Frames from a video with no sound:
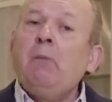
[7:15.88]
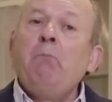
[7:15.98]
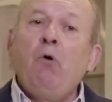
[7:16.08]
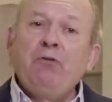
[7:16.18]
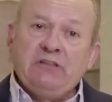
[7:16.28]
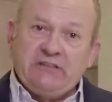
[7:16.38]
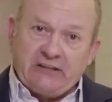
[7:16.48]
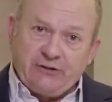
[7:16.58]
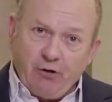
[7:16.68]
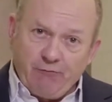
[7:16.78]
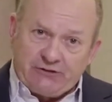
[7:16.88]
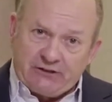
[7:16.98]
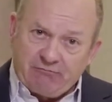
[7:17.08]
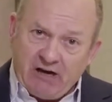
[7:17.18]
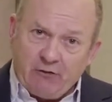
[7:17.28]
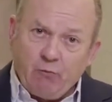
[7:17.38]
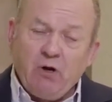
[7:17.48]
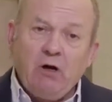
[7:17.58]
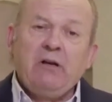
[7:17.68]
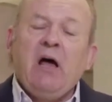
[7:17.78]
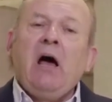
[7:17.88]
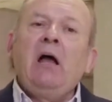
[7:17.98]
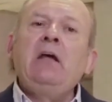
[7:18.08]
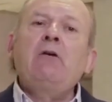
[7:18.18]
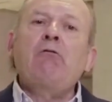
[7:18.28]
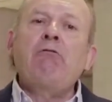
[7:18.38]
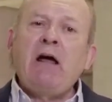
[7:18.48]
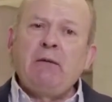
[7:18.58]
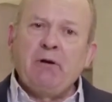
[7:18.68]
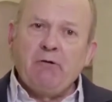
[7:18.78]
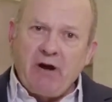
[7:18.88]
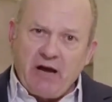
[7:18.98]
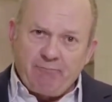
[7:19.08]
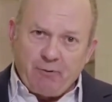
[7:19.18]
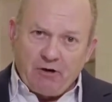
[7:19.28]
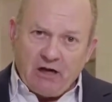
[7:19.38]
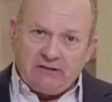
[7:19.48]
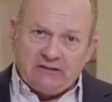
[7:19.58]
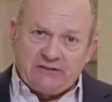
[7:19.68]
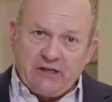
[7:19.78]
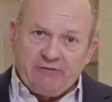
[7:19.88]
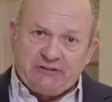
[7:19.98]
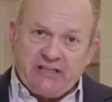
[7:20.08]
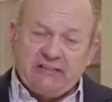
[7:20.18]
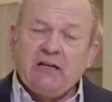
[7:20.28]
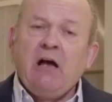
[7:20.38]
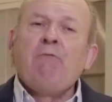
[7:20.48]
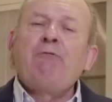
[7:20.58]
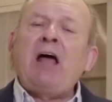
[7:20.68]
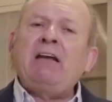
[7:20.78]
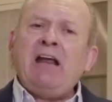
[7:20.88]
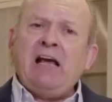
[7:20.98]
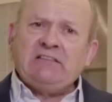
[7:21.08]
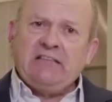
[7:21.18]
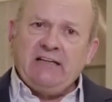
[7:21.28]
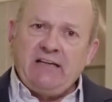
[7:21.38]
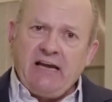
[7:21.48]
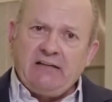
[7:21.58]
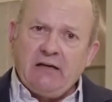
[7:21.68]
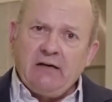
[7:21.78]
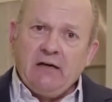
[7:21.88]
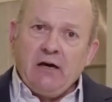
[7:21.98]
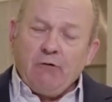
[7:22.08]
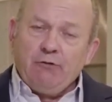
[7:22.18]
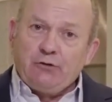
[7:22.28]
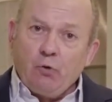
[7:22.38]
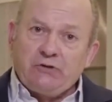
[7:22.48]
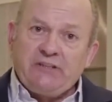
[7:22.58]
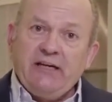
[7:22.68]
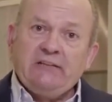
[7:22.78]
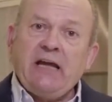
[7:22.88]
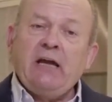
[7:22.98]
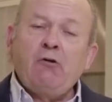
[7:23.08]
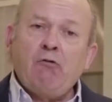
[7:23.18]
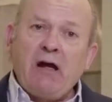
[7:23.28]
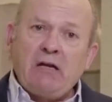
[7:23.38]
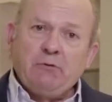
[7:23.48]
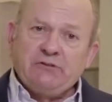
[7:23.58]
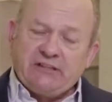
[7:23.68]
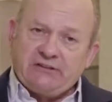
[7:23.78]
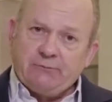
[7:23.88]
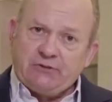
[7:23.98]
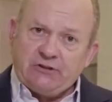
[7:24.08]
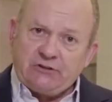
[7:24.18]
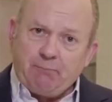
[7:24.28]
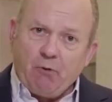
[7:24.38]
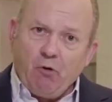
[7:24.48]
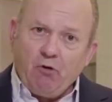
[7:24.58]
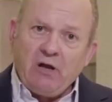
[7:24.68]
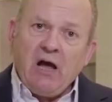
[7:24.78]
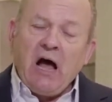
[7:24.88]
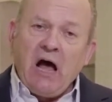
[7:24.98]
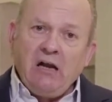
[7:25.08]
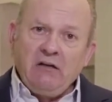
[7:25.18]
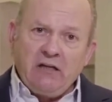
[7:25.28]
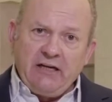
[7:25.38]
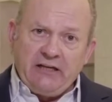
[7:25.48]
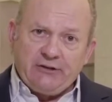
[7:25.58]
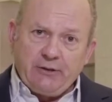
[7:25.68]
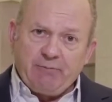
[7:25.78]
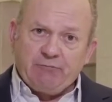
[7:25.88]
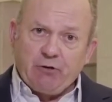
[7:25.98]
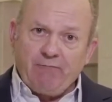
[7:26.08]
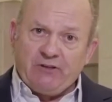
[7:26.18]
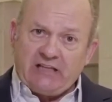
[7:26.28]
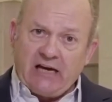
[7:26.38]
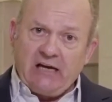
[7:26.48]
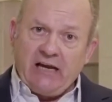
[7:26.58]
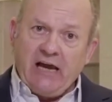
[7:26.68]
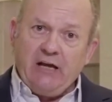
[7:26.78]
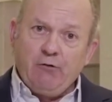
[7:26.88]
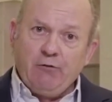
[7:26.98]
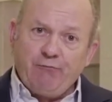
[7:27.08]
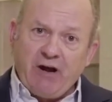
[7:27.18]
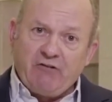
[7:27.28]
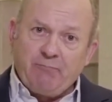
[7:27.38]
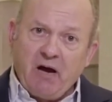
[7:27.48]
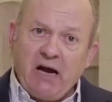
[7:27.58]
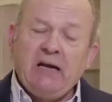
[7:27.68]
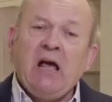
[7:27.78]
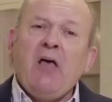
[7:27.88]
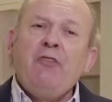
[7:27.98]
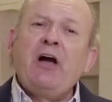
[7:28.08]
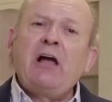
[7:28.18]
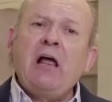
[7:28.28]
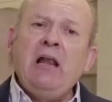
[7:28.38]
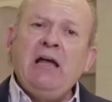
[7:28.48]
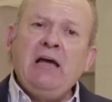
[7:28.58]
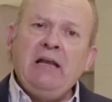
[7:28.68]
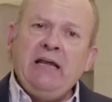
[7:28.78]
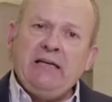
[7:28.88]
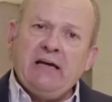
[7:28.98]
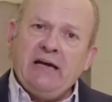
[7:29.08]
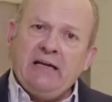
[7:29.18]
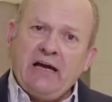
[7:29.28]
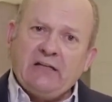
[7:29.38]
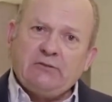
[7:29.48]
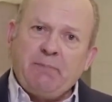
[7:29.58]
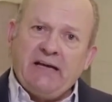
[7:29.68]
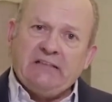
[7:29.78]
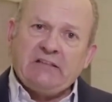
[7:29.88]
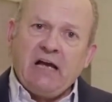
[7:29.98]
more than 60 offices around the world, an incredible array of product and services, fantastic data resources, incredible systems and support, under the leadership of John Fisackerly, a good friend of mine, the clear leader in that space,